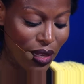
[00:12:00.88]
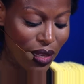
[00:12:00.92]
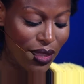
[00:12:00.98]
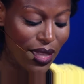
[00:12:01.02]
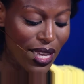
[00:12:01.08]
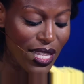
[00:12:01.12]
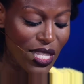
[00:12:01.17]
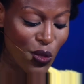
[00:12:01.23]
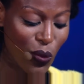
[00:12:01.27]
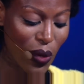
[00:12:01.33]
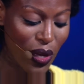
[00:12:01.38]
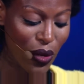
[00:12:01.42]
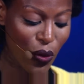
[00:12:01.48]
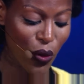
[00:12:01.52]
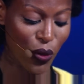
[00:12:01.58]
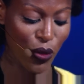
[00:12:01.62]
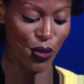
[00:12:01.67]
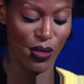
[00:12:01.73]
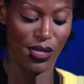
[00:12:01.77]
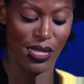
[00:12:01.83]
That's why
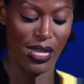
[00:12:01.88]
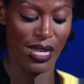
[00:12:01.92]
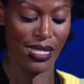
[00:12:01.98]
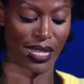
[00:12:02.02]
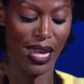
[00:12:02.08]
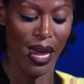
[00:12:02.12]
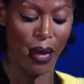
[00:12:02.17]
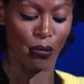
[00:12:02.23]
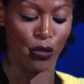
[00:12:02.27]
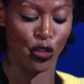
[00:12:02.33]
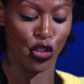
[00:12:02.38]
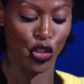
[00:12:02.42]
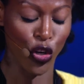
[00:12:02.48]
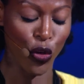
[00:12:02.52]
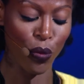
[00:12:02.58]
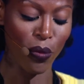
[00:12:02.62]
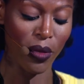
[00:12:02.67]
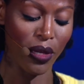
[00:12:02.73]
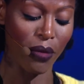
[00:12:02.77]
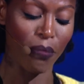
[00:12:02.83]
Olu says, I'm
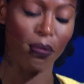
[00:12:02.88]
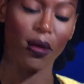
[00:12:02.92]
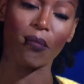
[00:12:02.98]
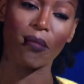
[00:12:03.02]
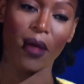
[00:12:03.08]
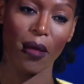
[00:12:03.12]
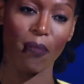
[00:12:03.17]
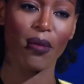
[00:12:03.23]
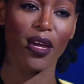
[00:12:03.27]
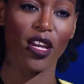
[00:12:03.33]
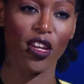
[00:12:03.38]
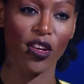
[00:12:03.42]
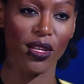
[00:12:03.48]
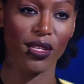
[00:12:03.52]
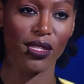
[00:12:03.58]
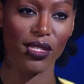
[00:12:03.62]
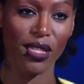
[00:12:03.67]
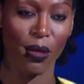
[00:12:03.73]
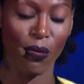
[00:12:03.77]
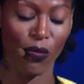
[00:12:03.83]
German, but my
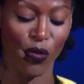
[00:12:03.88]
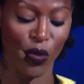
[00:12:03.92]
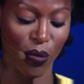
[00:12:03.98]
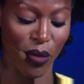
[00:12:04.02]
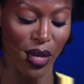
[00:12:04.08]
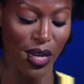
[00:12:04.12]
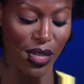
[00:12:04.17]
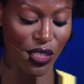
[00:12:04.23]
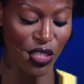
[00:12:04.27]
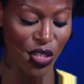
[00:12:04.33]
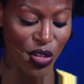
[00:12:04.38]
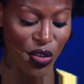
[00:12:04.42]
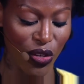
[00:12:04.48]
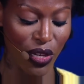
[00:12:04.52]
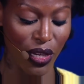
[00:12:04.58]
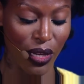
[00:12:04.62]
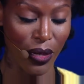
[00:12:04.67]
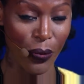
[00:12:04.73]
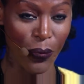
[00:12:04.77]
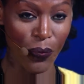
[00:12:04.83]
parents come from
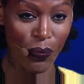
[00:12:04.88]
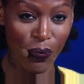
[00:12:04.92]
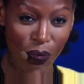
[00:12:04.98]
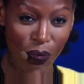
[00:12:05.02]
Nigeria.